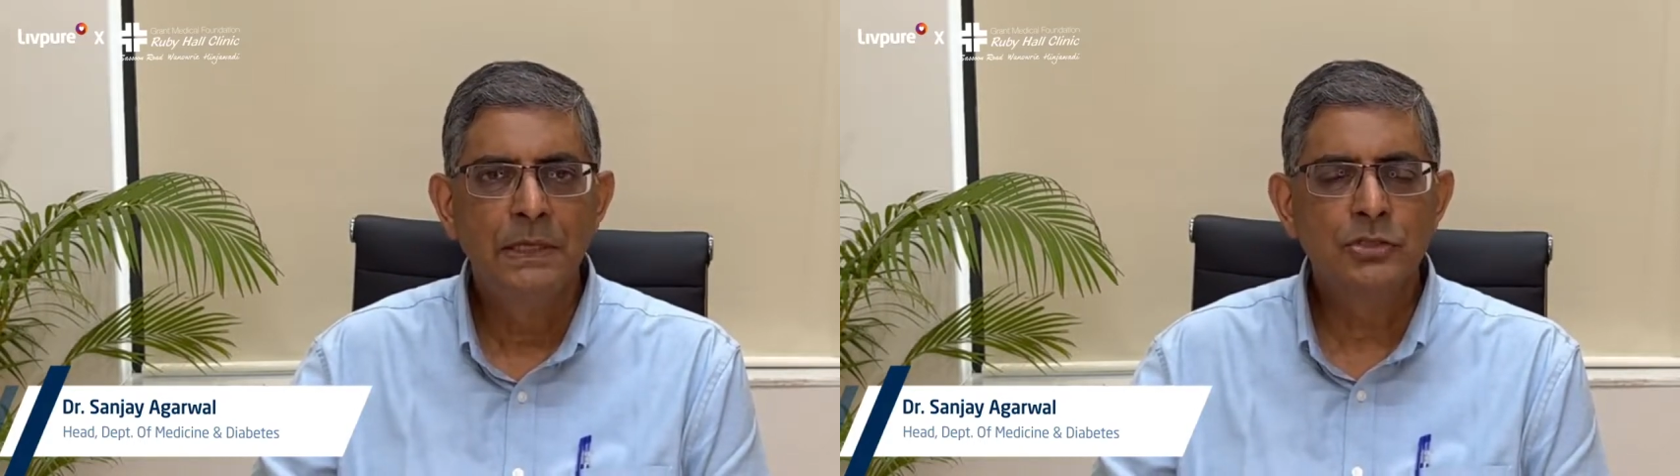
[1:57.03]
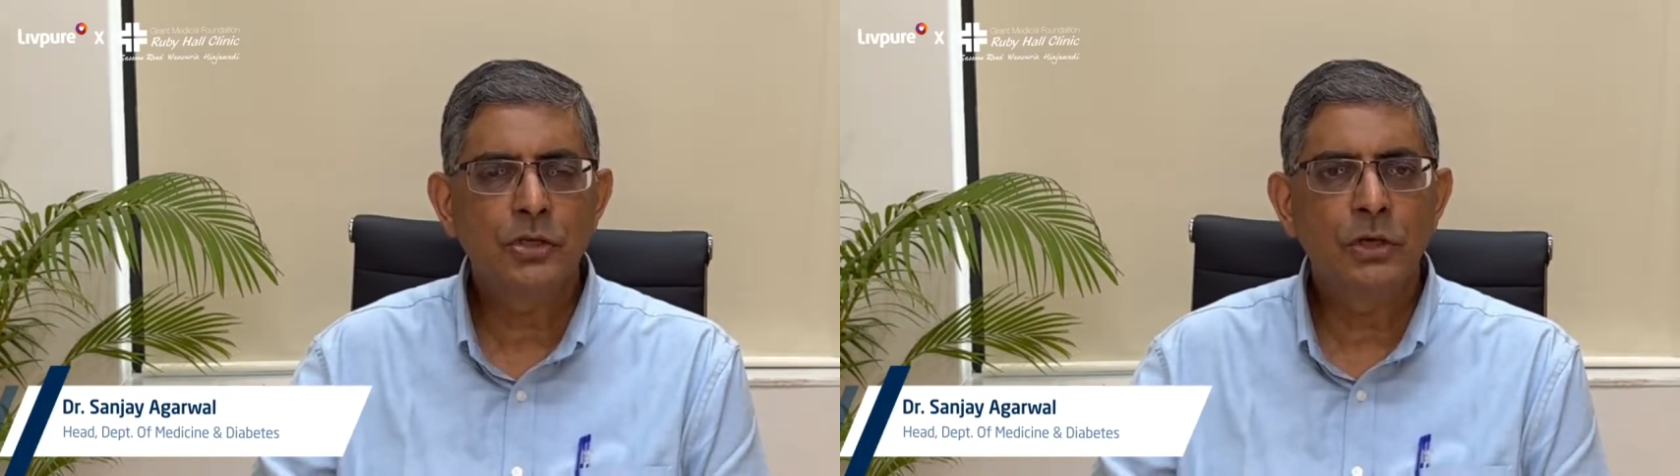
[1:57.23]

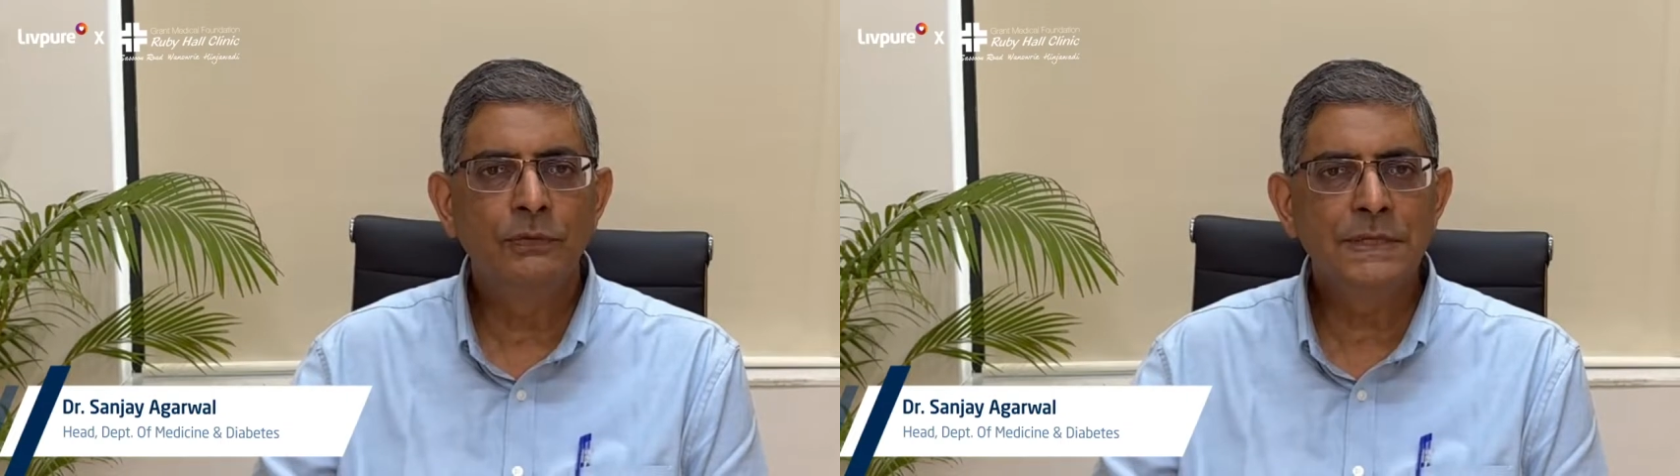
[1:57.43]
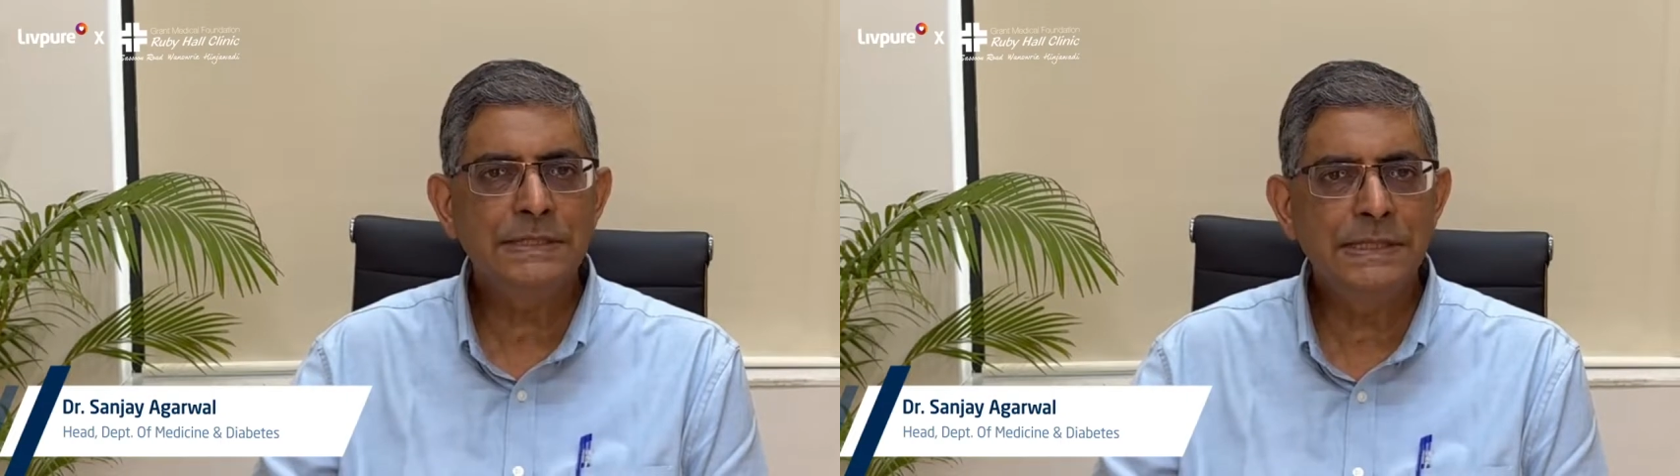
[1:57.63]
So
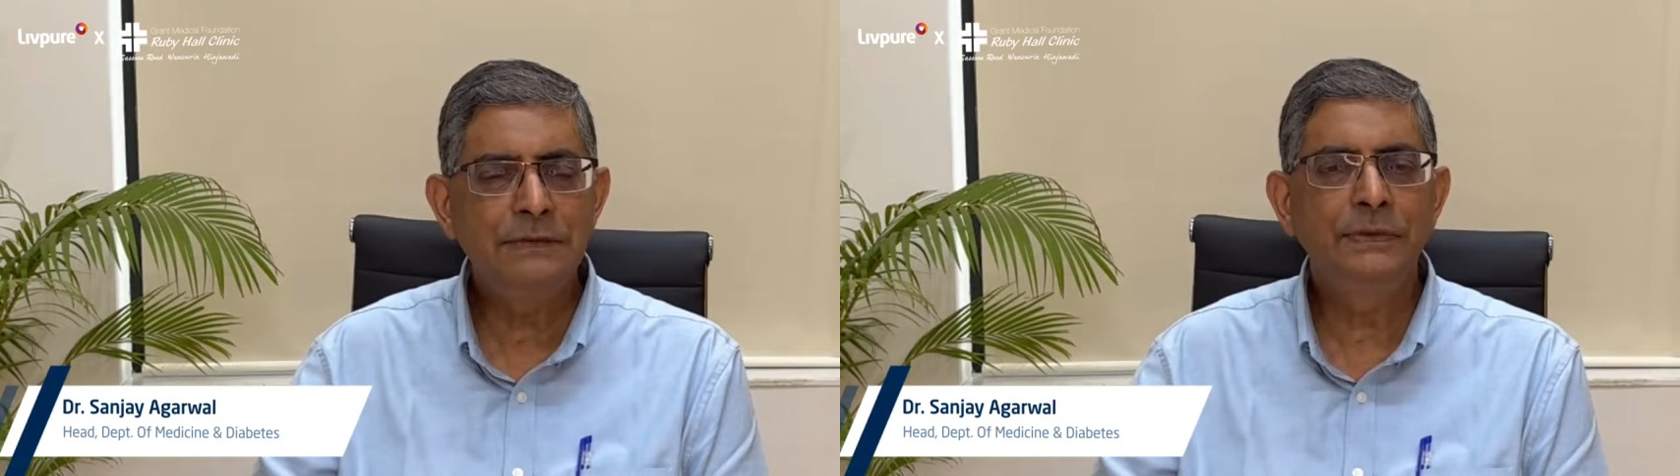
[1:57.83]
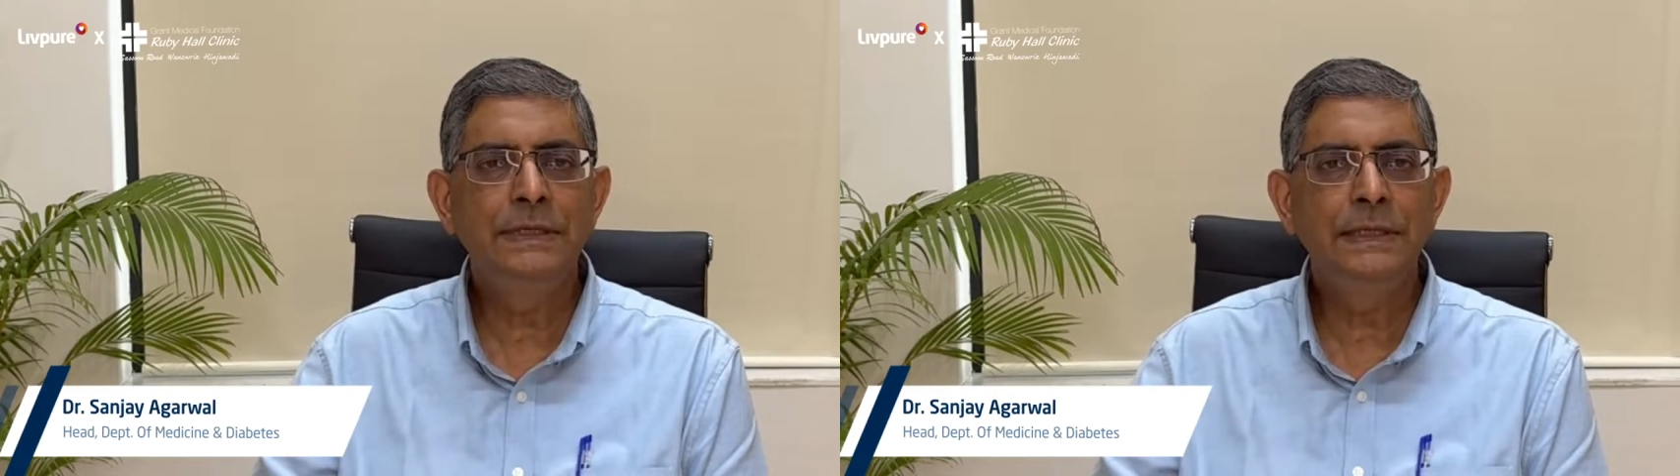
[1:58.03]
obviously
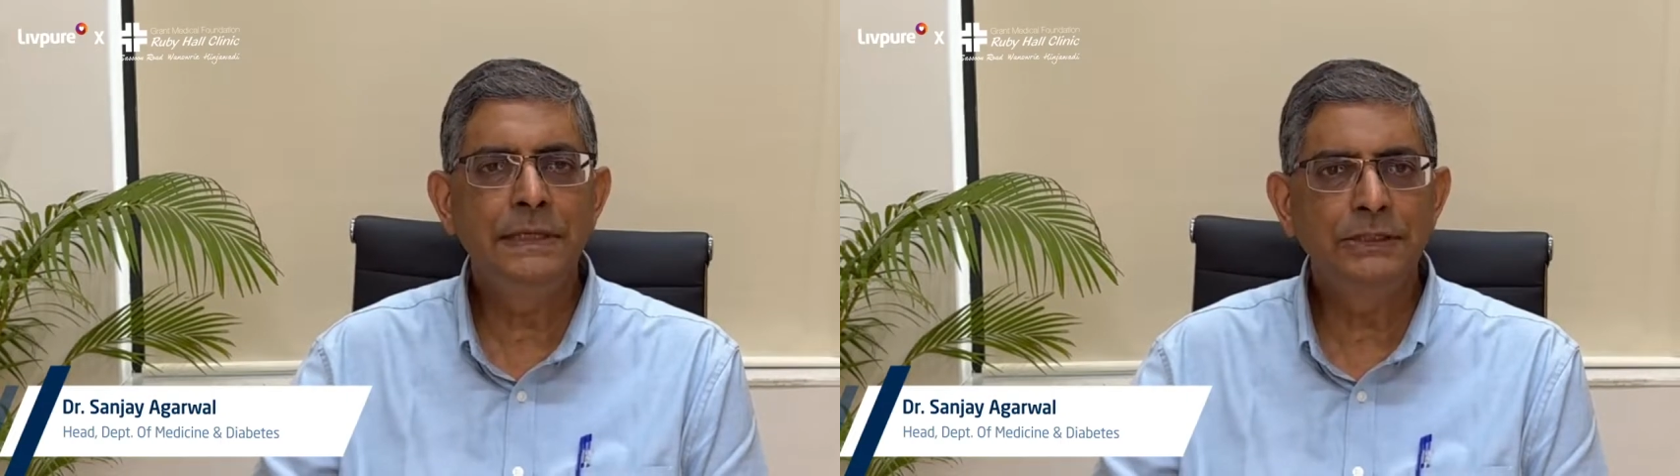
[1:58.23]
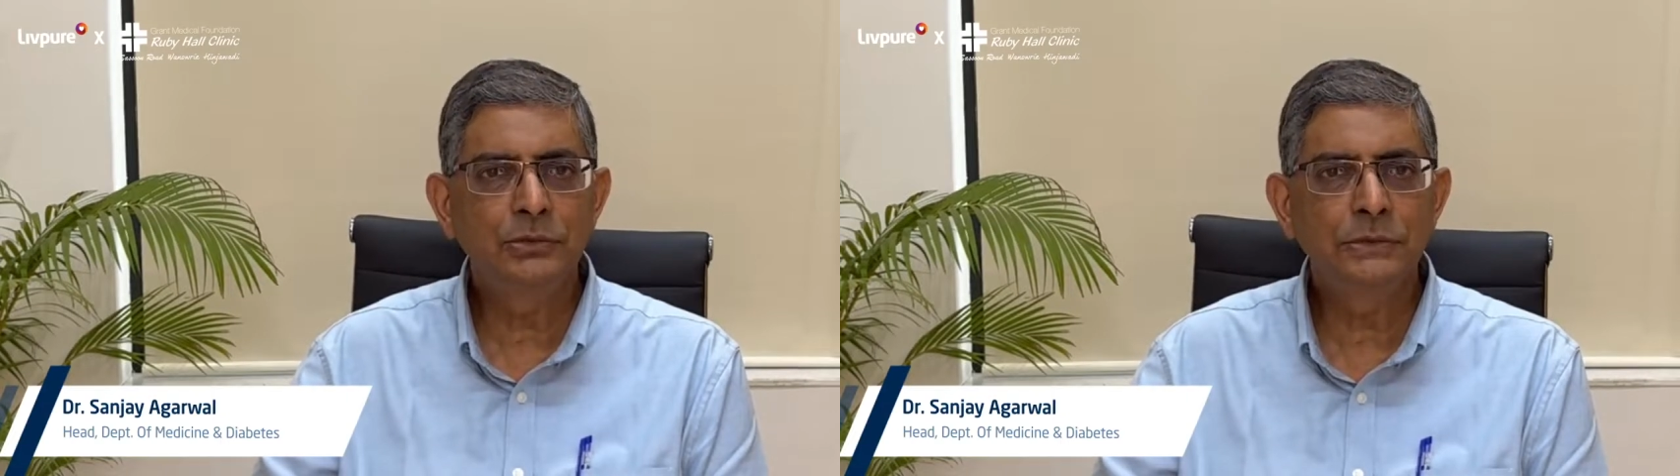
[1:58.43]
we
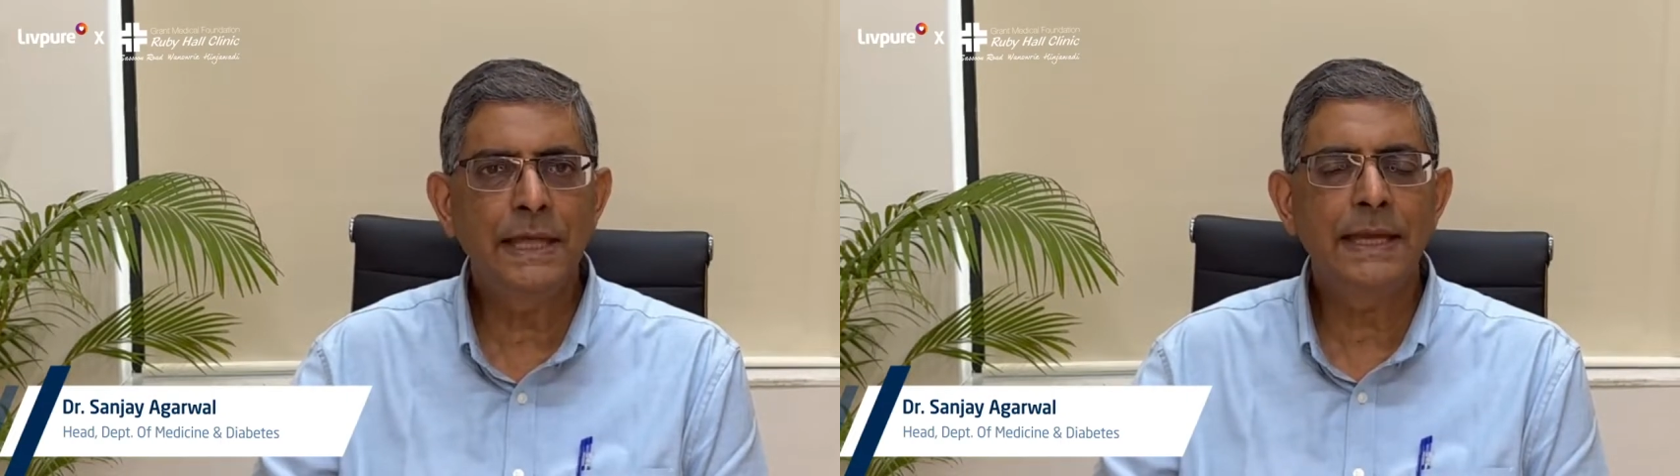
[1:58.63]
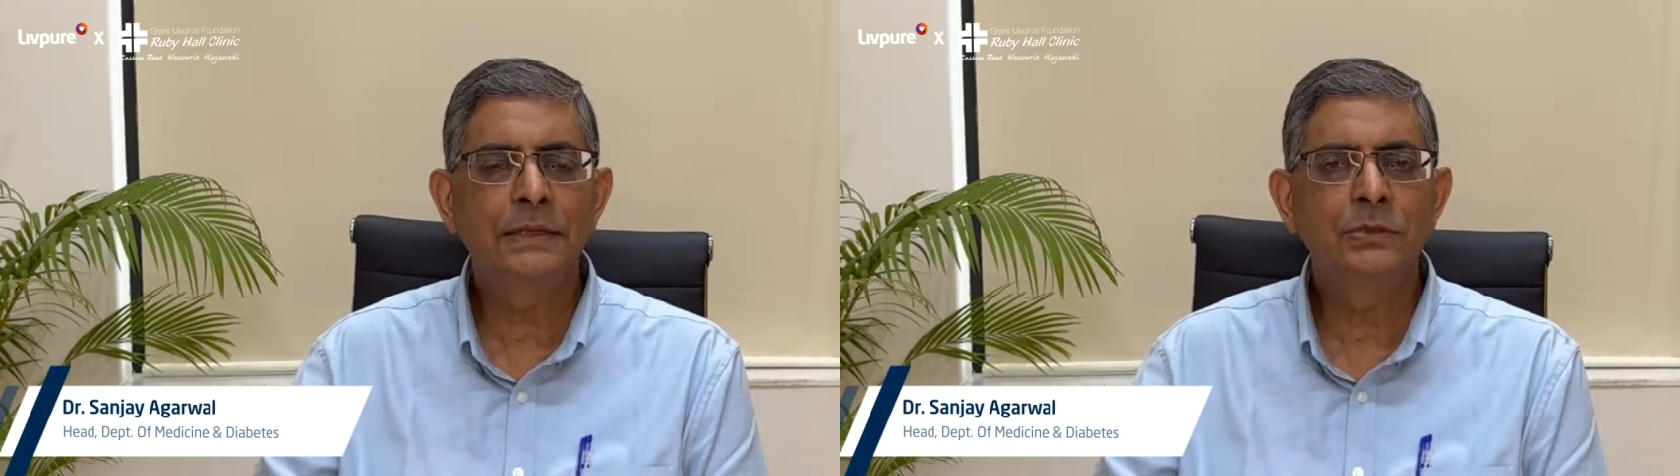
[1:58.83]
need to
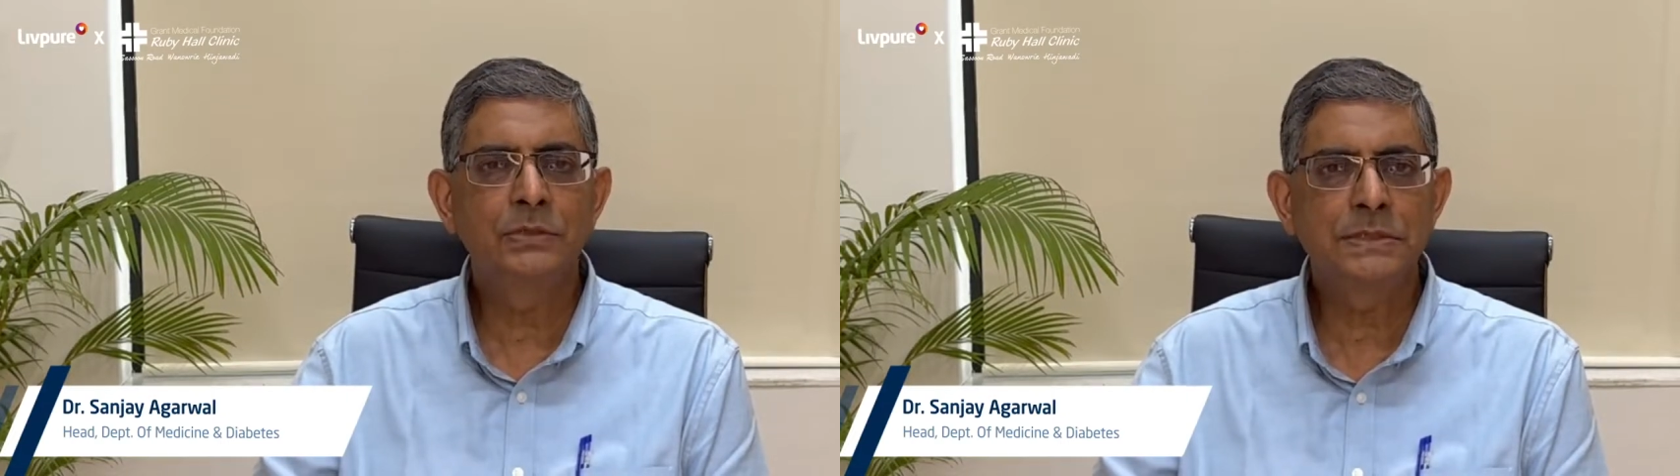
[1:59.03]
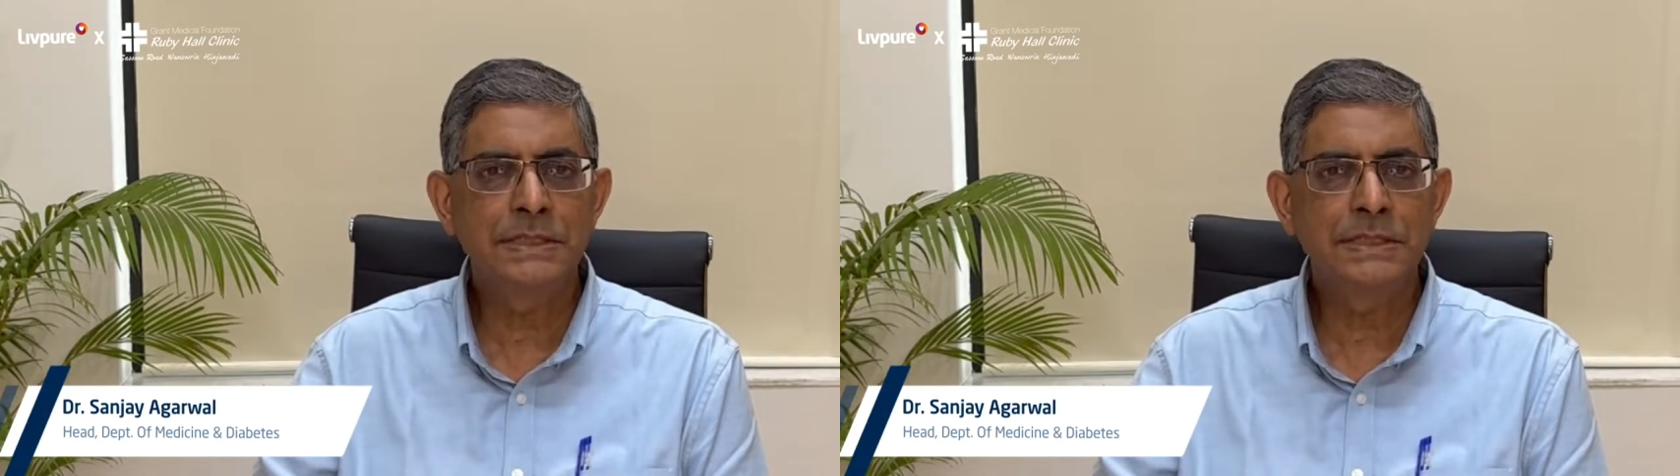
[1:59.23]
diagnose